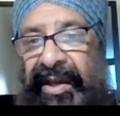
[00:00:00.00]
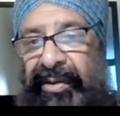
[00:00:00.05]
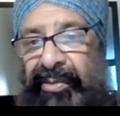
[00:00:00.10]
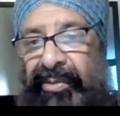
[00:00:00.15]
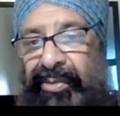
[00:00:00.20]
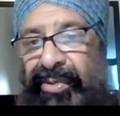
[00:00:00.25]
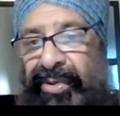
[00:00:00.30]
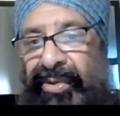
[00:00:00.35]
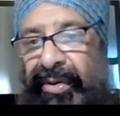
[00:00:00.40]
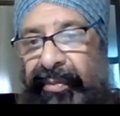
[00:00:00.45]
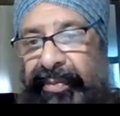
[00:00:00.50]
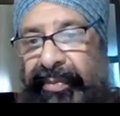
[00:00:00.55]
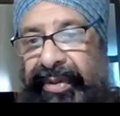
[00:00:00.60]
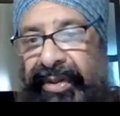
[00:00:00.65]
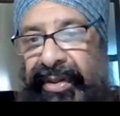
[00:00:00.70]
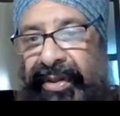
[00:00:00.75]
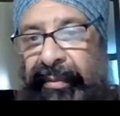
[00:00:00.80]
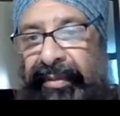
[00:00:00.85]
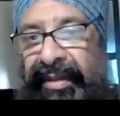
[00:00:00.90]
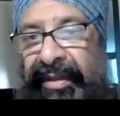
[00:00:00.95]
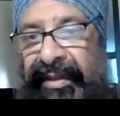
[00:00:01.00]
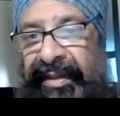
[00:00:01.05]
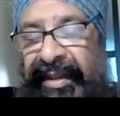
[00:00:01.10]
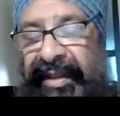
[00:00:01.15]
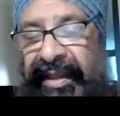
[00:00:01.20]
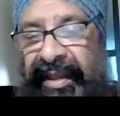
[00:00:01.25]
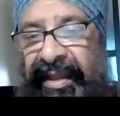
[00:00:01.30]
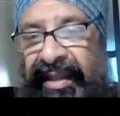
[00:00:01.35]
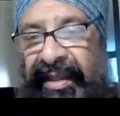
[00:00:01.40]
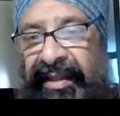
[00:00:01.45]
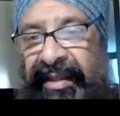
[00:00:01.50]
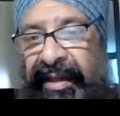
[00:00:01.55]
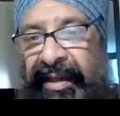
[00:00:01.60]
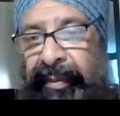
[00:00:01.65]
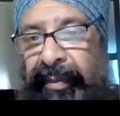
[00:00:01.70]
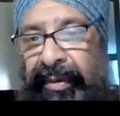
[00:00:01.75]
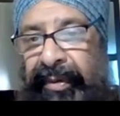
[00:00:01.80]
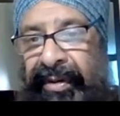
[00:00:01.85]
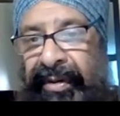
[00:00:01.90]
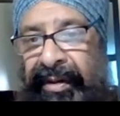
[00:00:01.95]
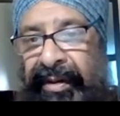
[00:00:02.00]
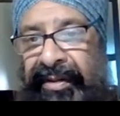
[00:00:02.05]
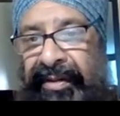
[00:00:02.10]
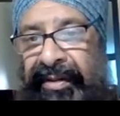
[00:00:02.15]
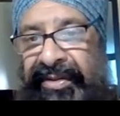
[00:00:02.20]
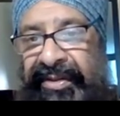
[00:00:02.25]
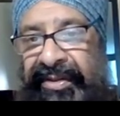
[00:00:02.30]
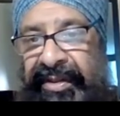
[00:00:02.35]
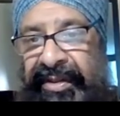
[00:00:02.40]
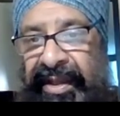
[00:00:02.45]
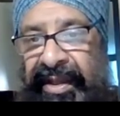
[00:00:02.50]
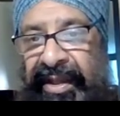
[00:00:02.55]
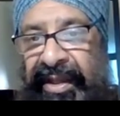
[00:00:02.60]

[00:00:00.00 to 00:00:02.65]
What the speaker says: one predominantly in the upper arch.